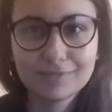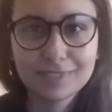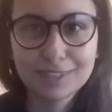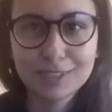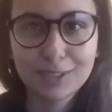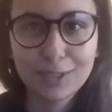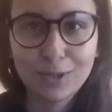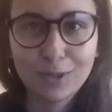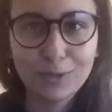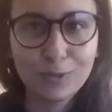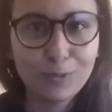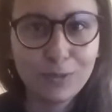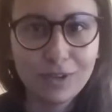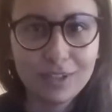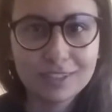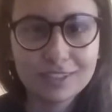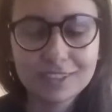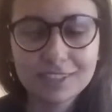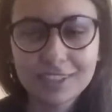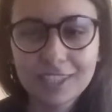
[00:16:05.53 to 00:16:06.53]
So
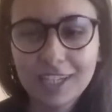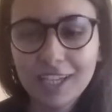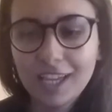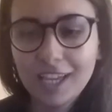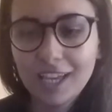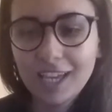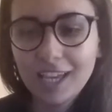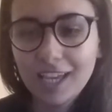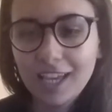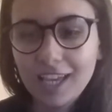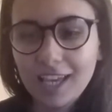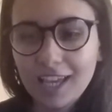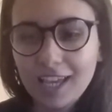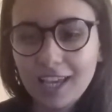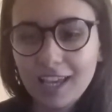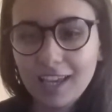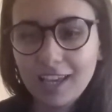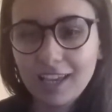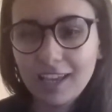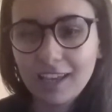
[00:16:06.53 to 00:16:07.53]
what?
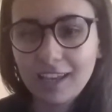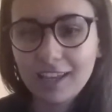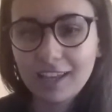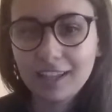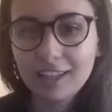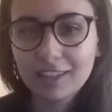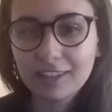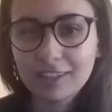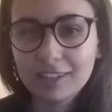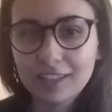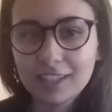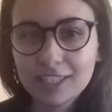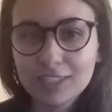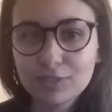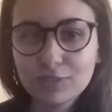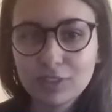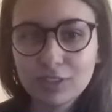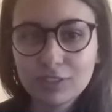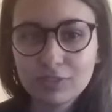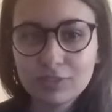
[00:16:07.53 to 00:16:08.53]
And
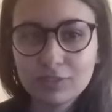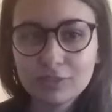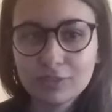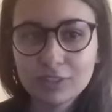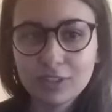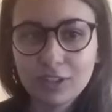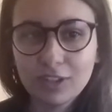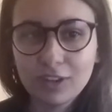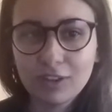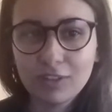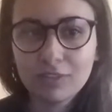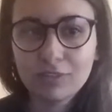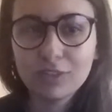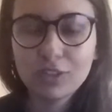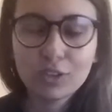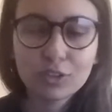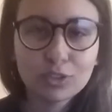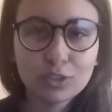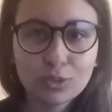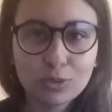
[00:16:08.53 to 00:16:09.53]
as far as
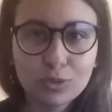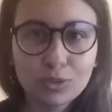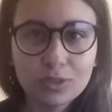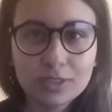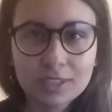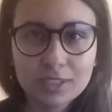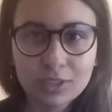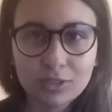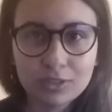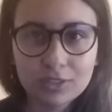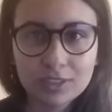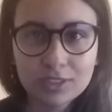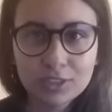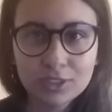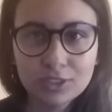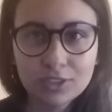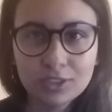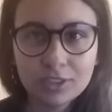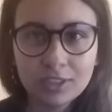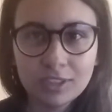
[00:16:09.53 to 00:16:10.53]
Doctor Who is
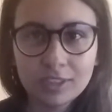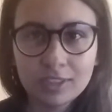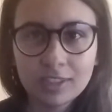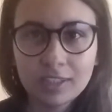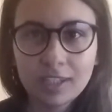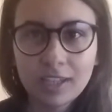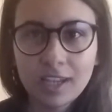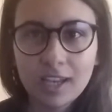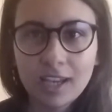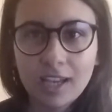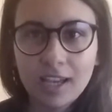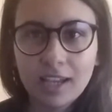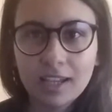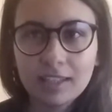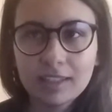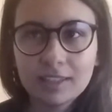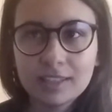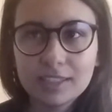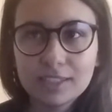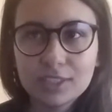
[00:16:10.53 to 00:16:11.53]
concerned,
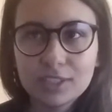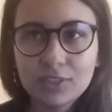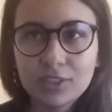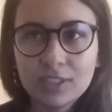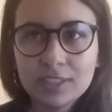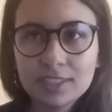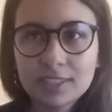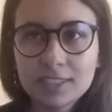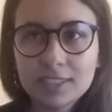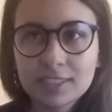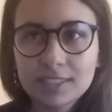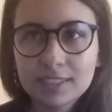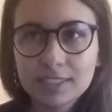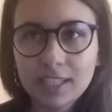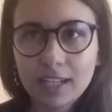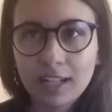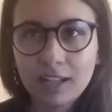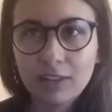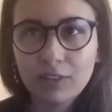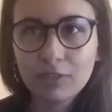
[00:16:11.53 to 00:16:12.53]
the series
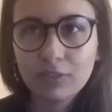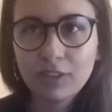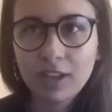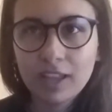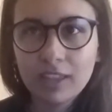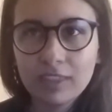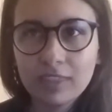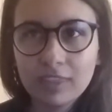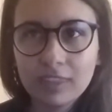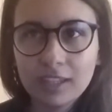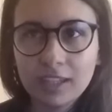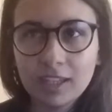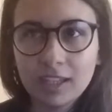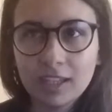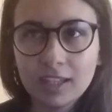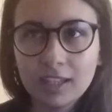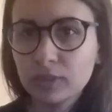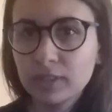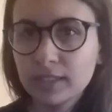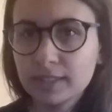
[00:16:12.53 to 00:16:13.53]
itself, I
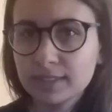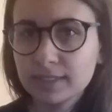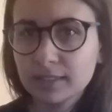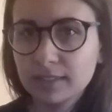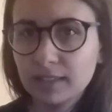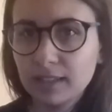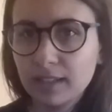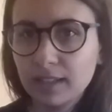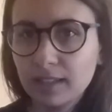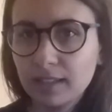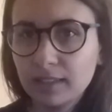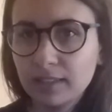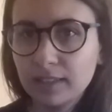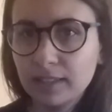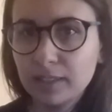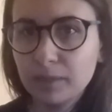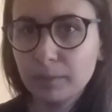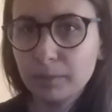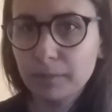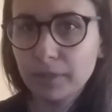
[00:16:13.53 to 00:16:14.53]
think, does a
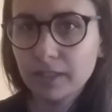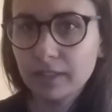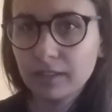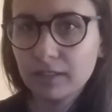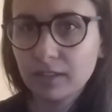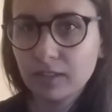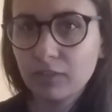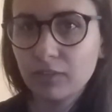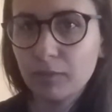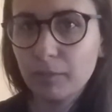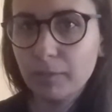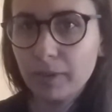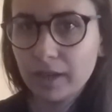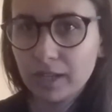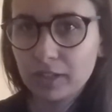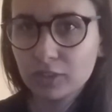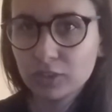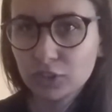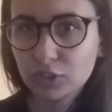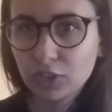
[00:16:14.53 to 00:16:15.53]
little bit of a
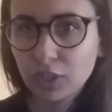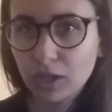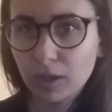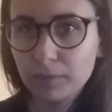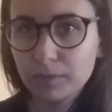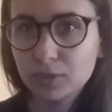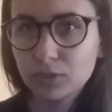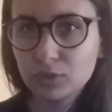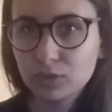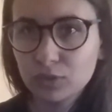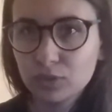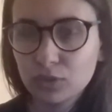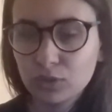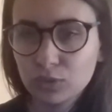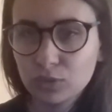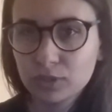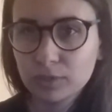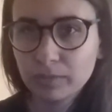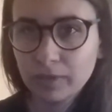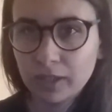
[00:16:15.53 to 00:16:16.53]
better job to
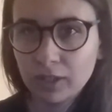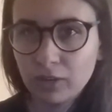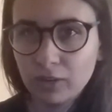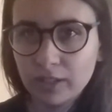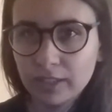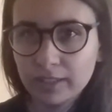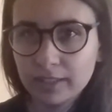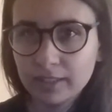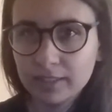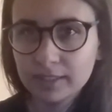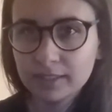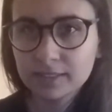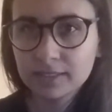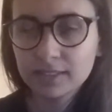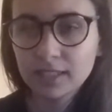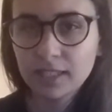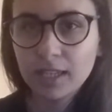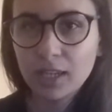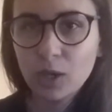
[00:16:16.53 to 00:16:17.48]
introduce minorities.